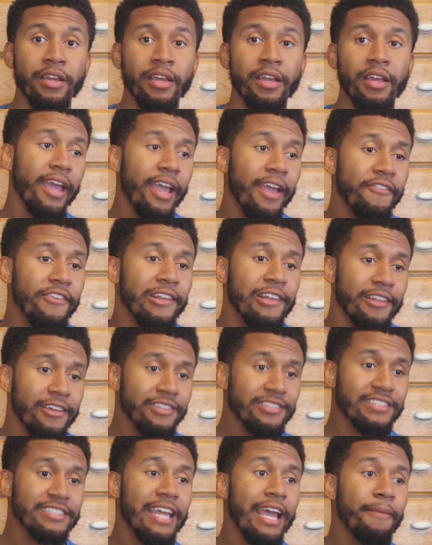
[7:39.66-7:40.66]
every
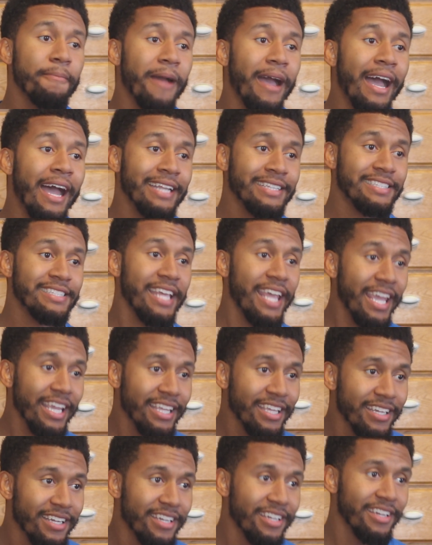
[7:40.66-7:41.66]
little step I
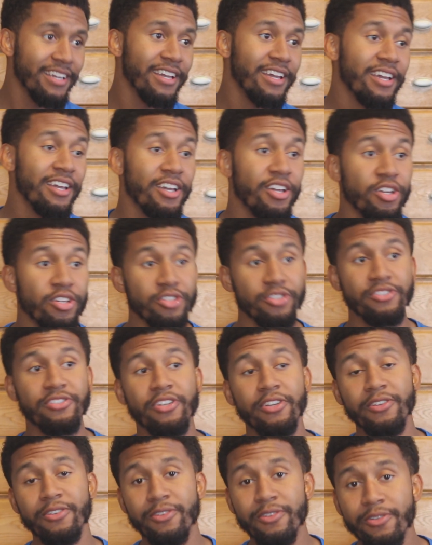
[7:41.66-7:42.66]
take,
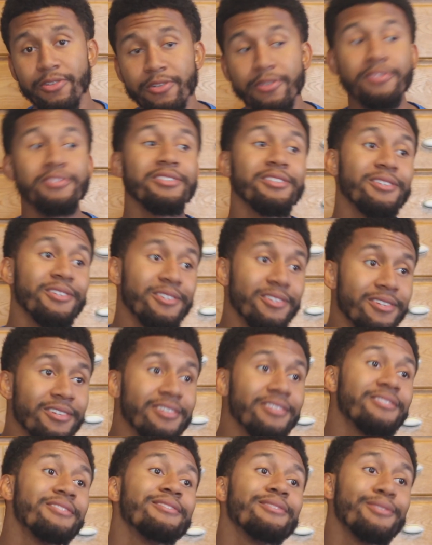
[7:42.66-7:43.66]
do,
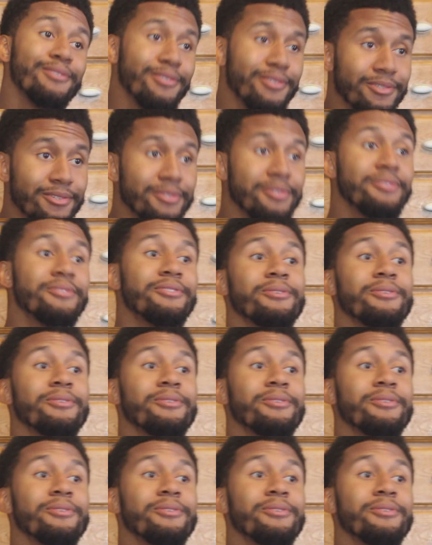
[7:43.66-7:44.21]
do, do,